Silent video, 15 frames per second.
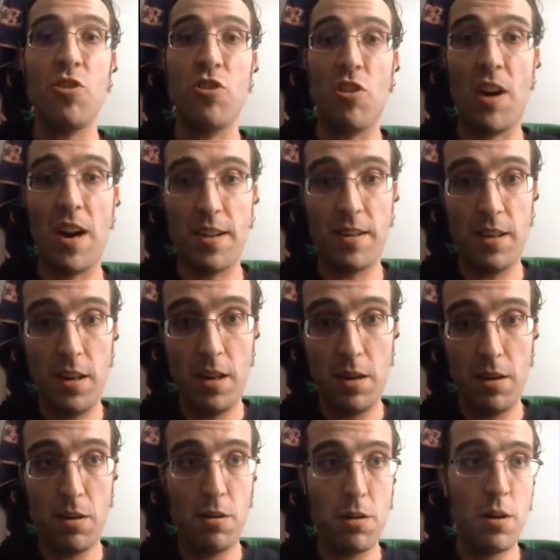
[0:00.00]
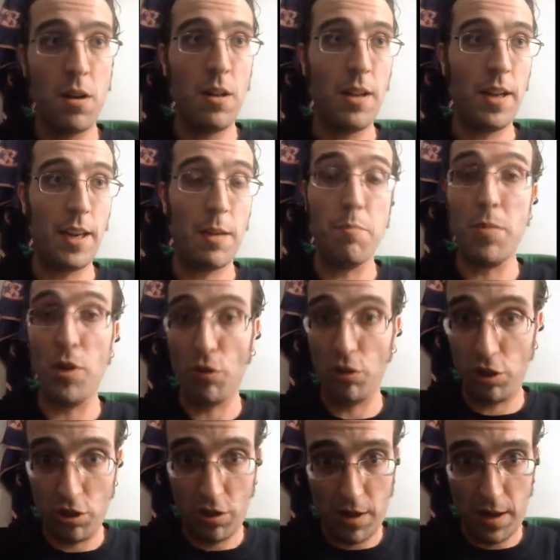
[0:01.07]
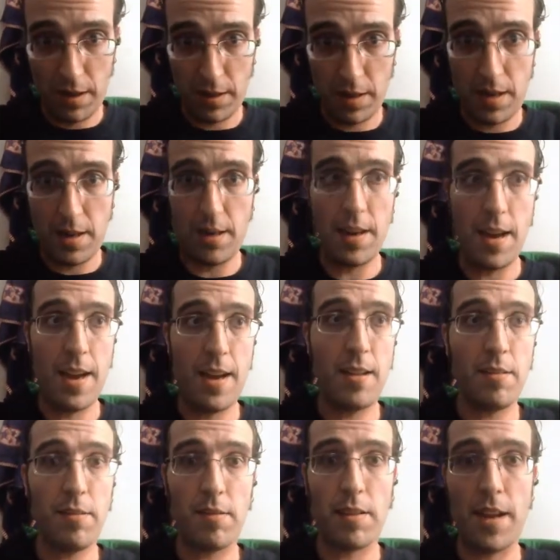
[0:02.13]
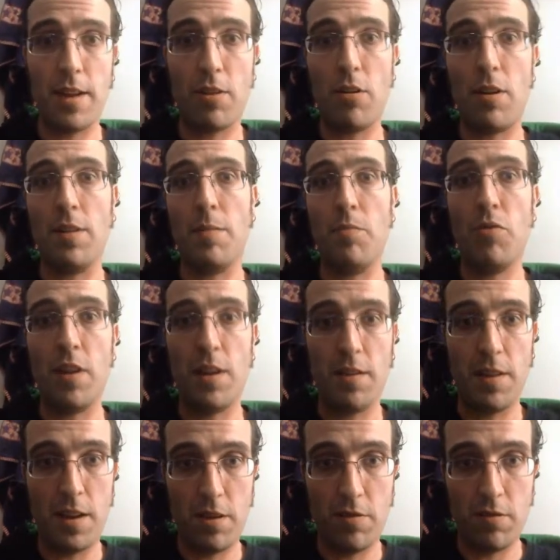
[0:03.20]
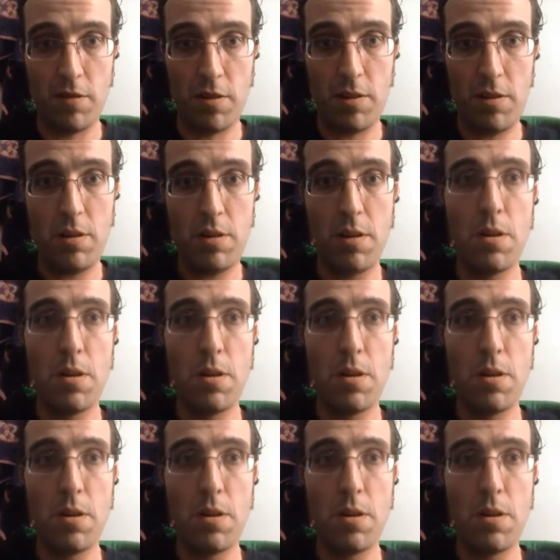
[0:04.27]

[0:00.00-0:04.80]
Chocolate. Like a milk chocolatey taste, like on the pre-light draw.